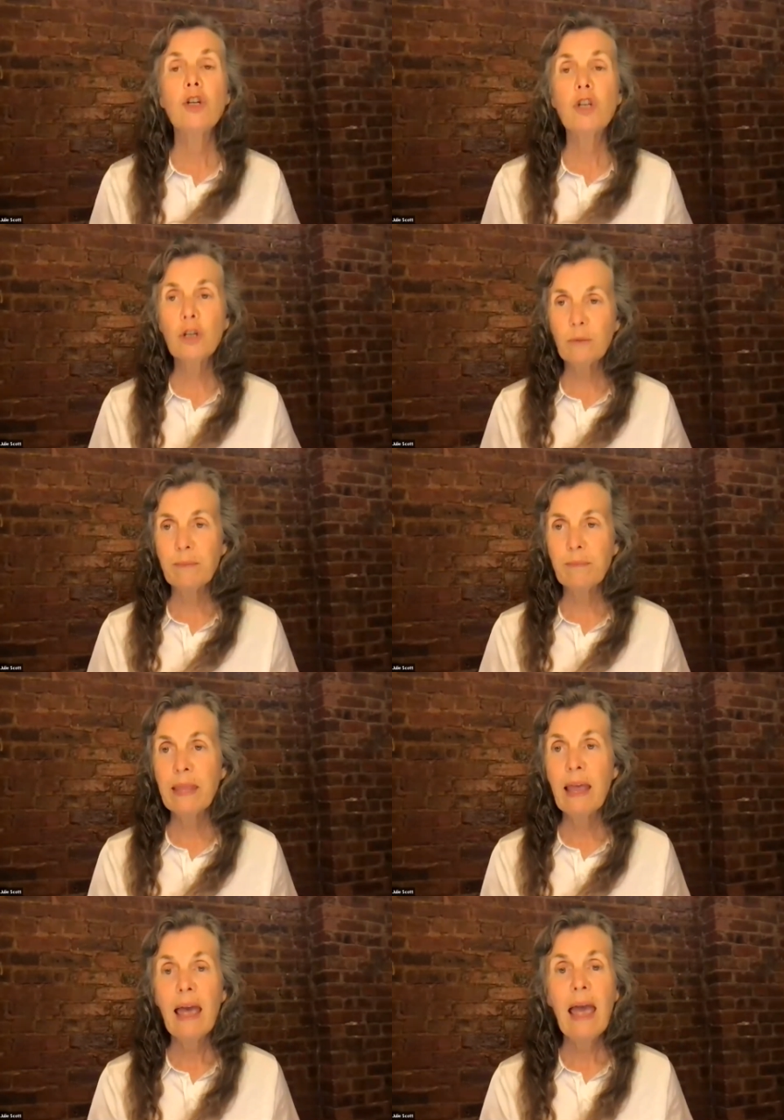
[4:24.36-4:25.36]
Two,
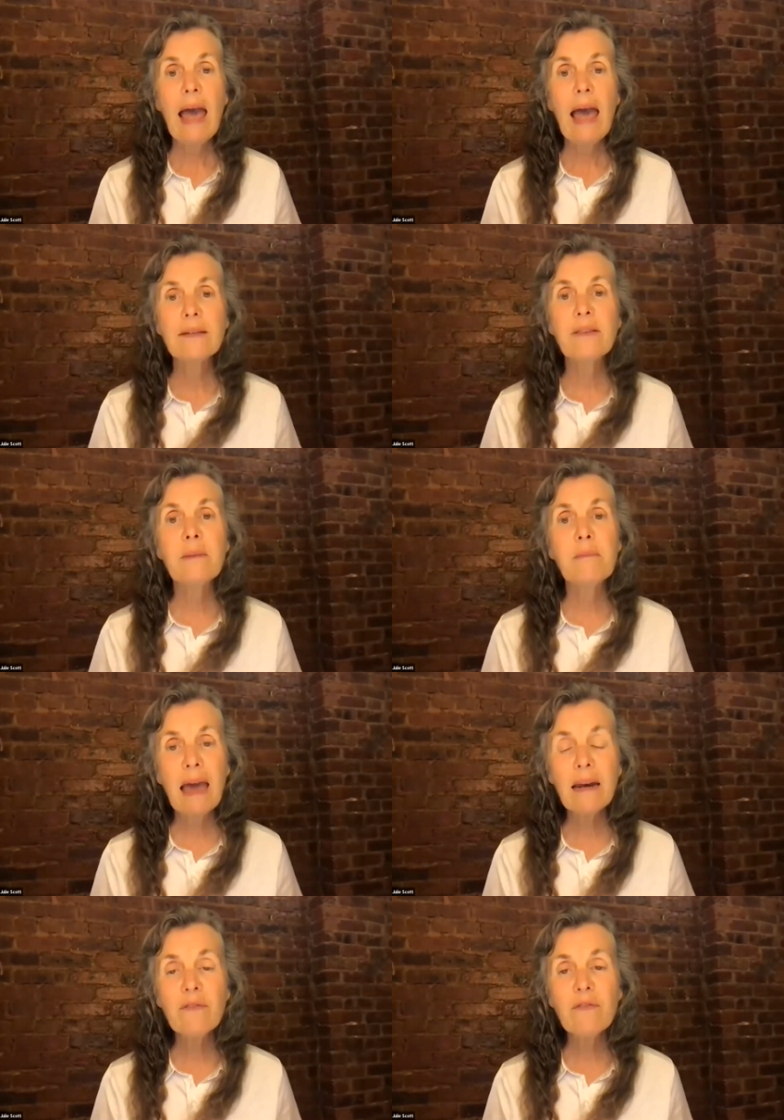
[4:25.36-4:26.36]
as the
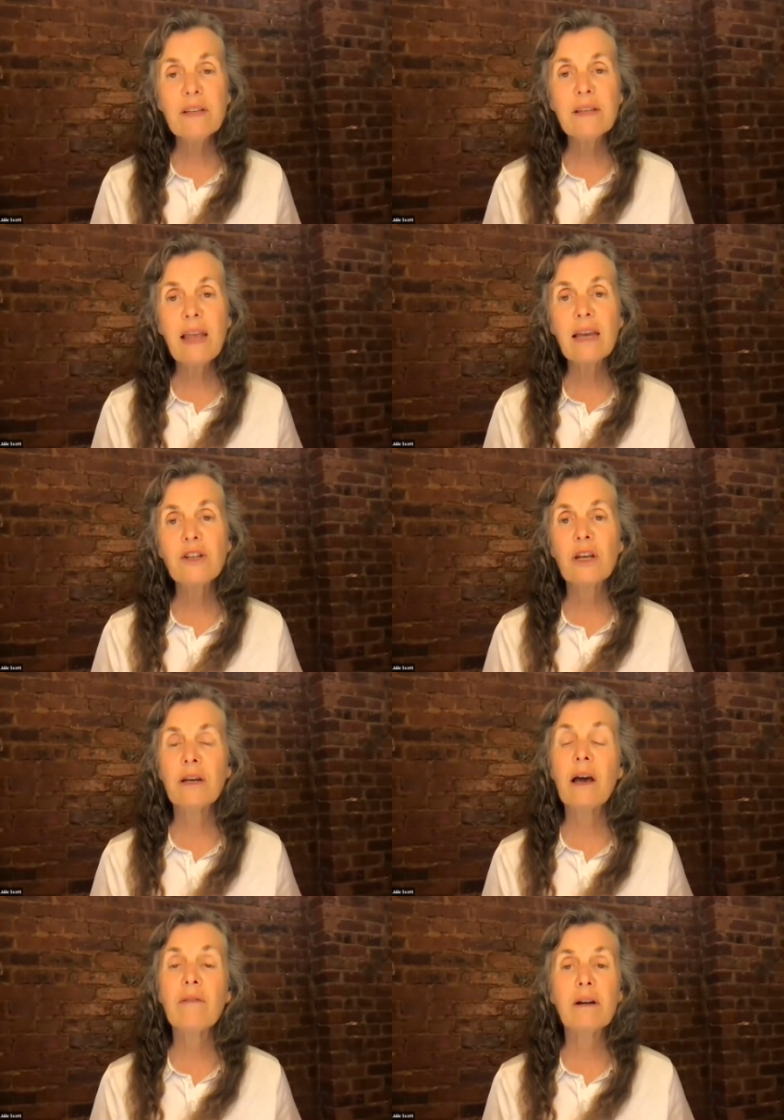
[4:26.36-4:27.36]

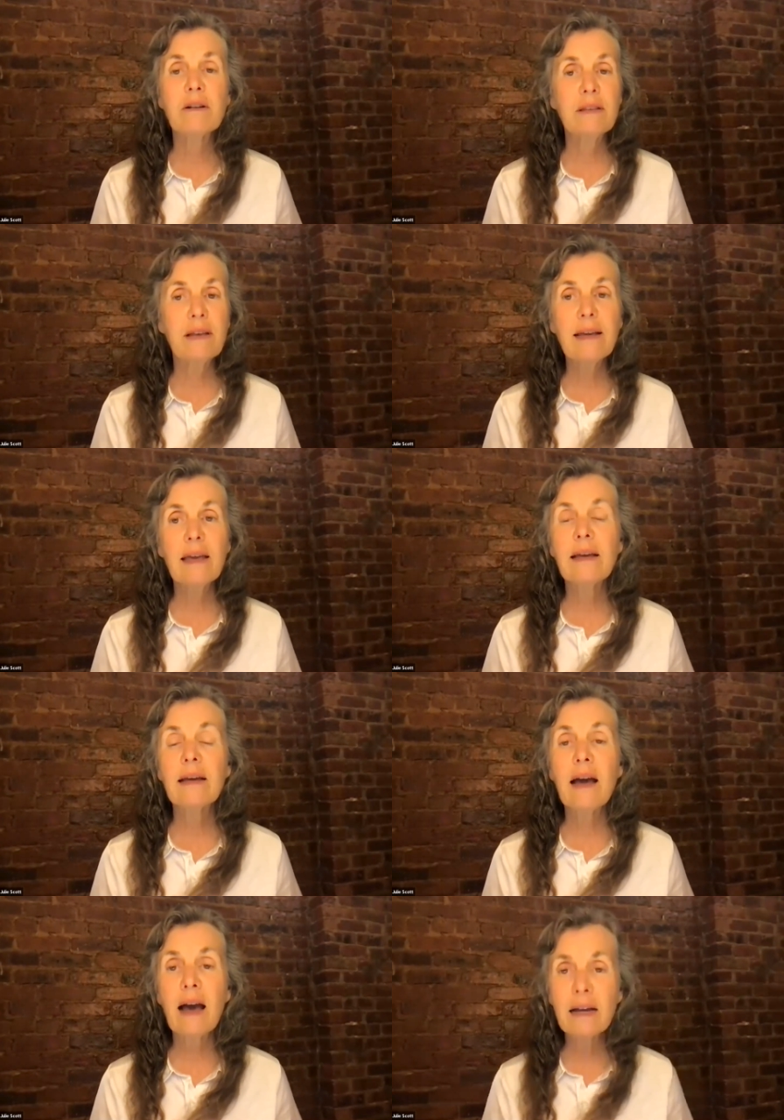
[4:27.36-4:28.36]
manifestation of our psychic
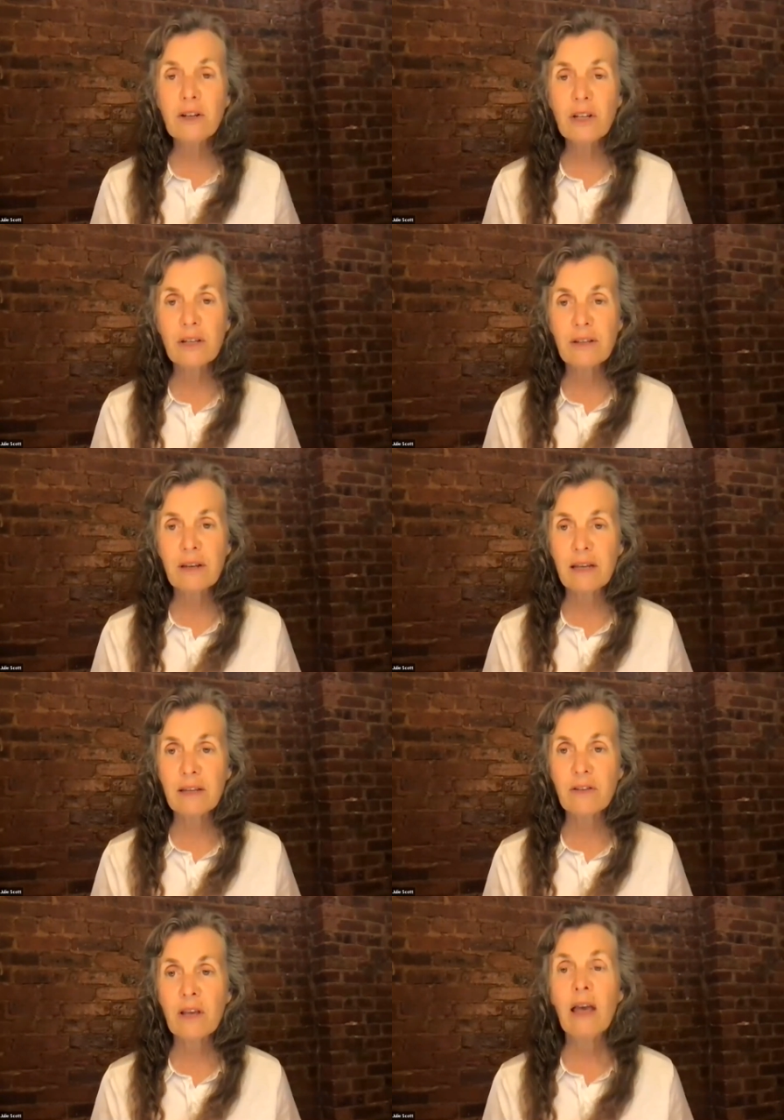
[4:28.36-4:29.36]

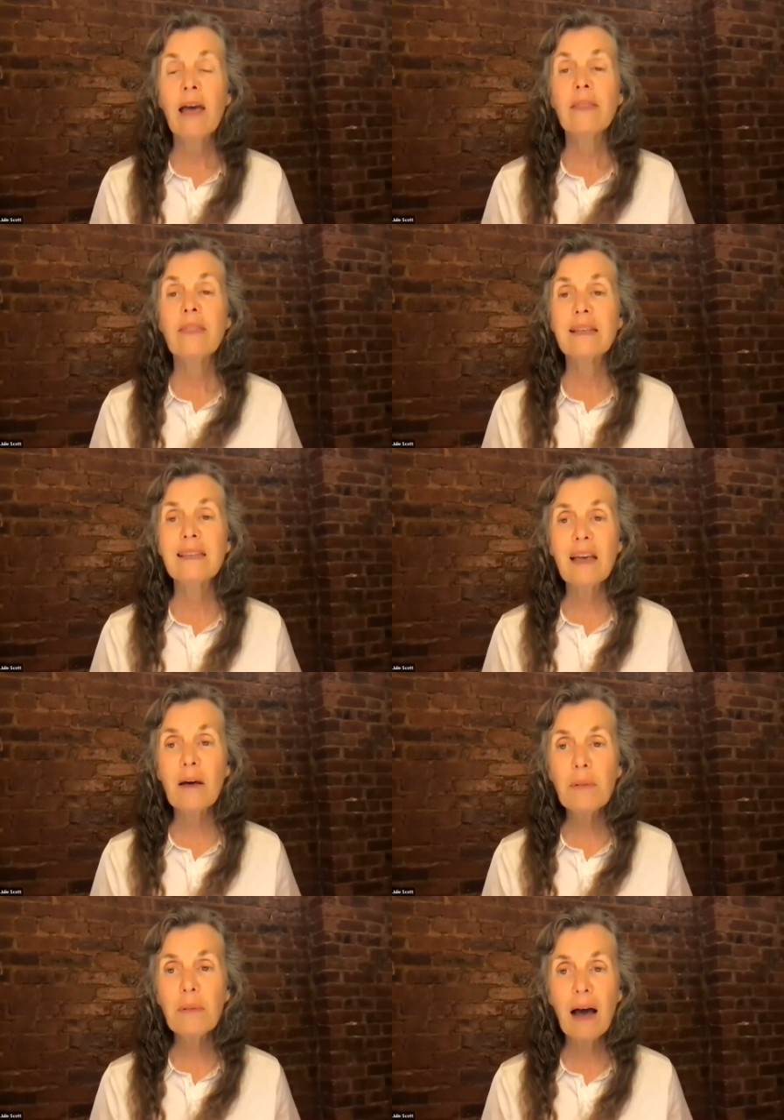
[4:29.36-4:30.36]
consciousness, the
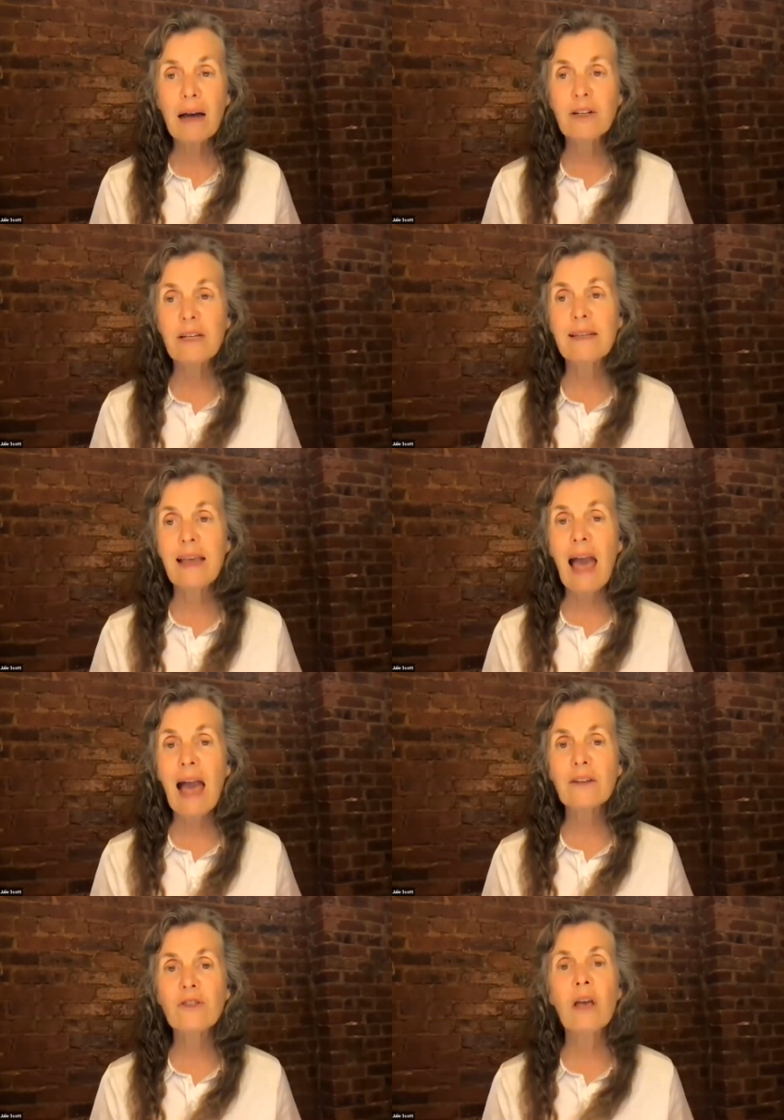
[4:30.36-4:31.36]
subconscious
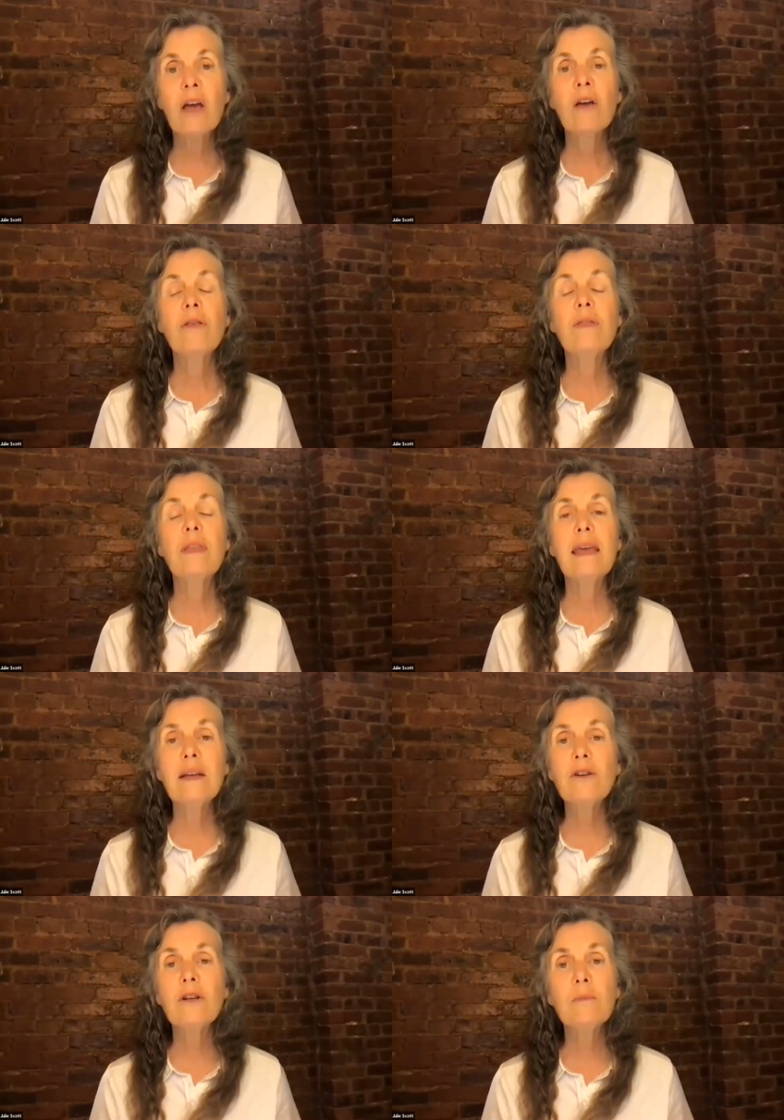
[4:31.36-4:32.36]
acts through the
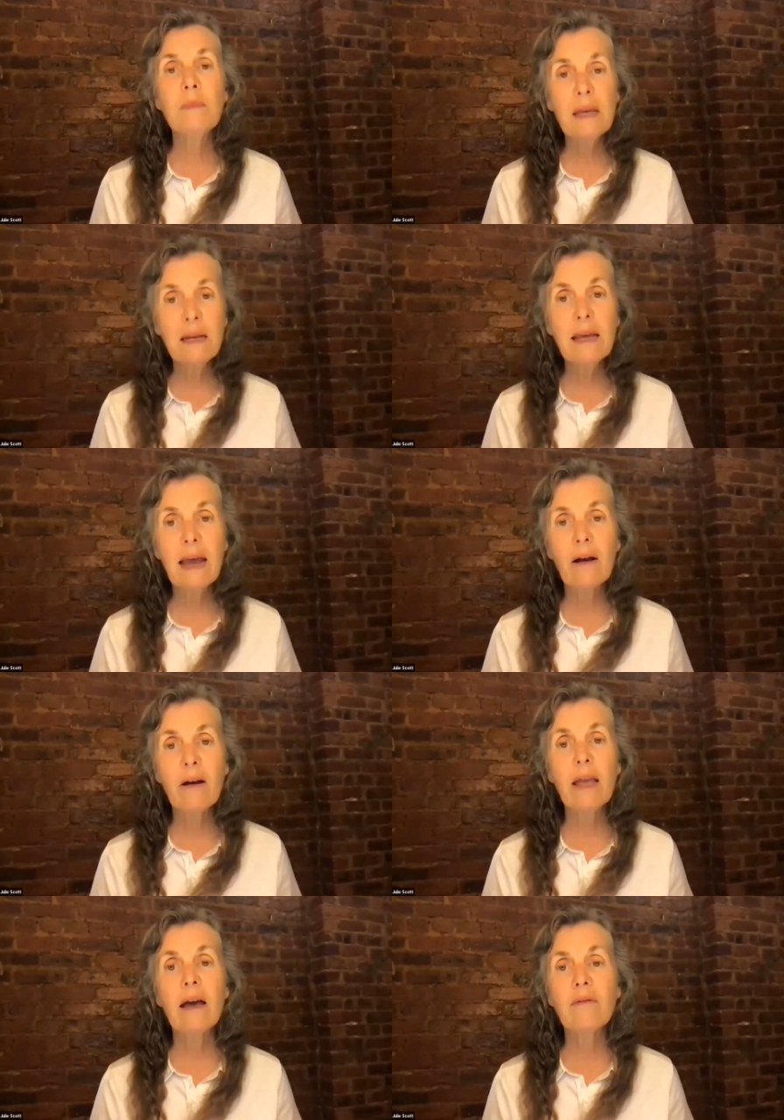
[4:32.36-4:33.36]

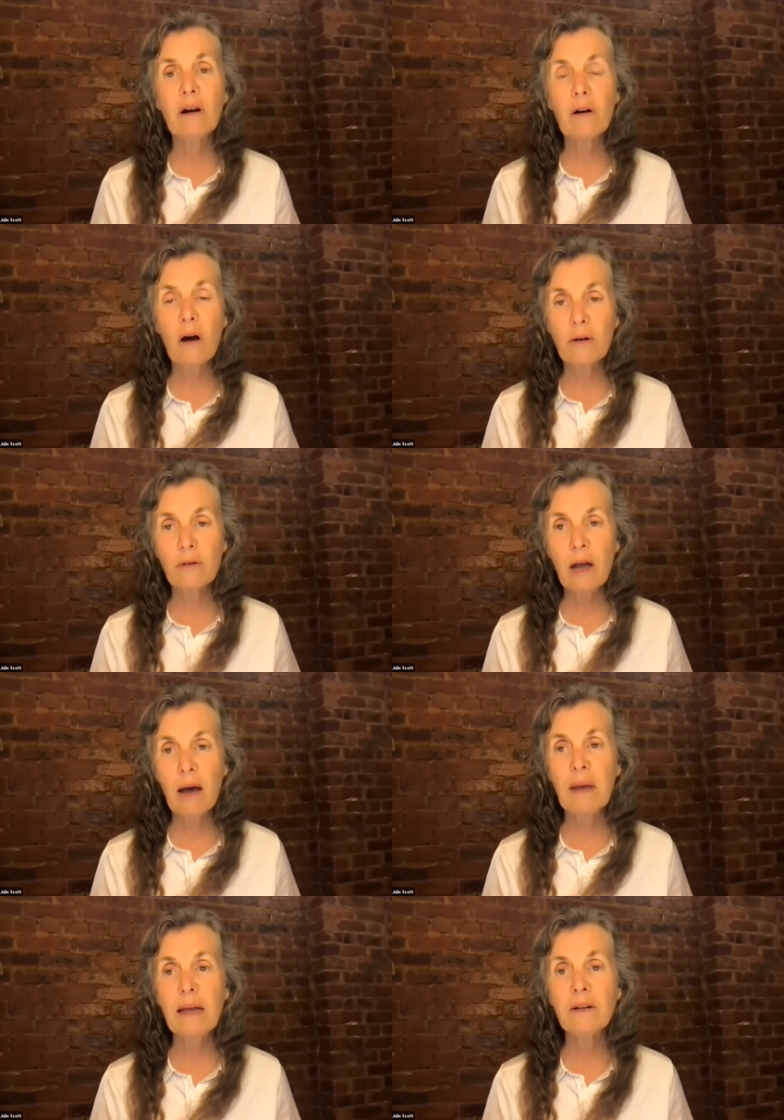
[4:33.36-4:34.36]
intermediary of our
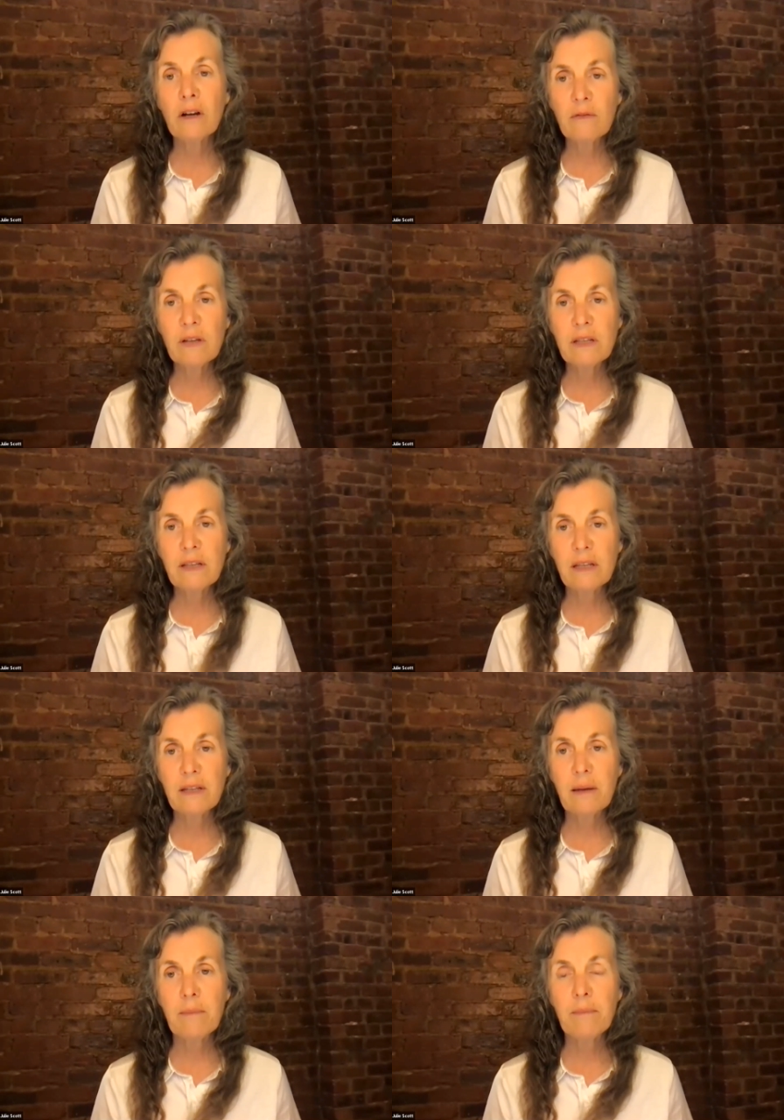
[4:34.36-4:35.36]
autonomic nervous
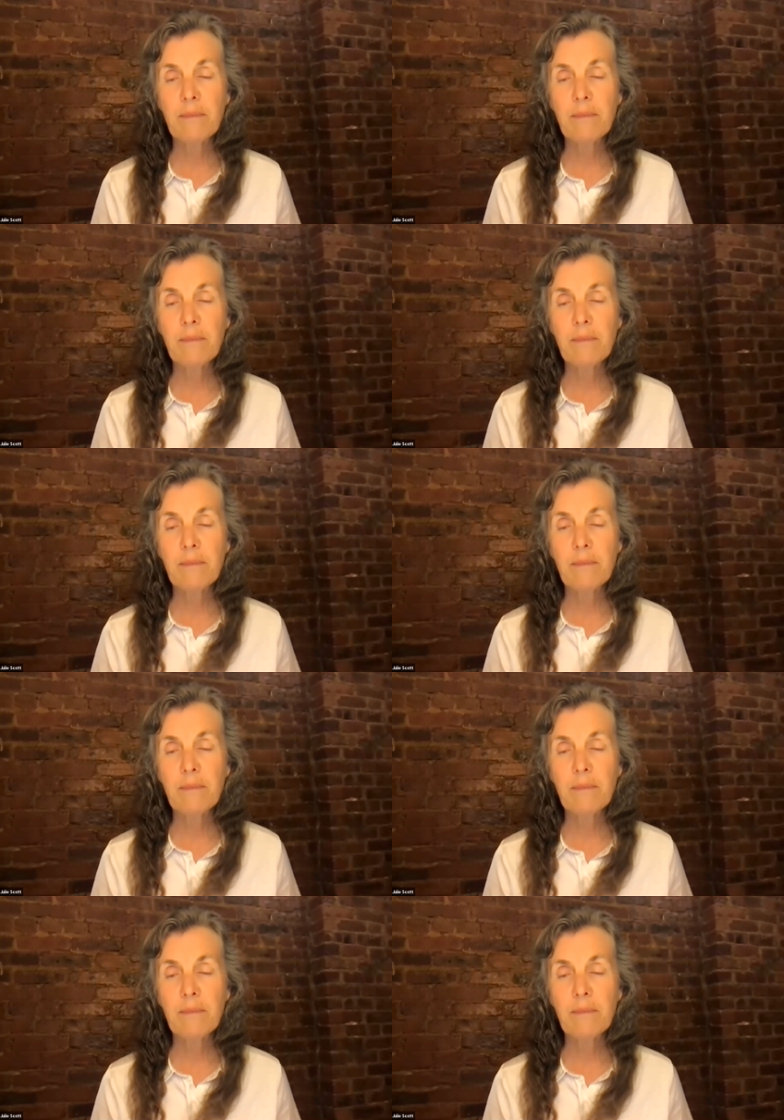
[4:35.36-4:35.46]
system,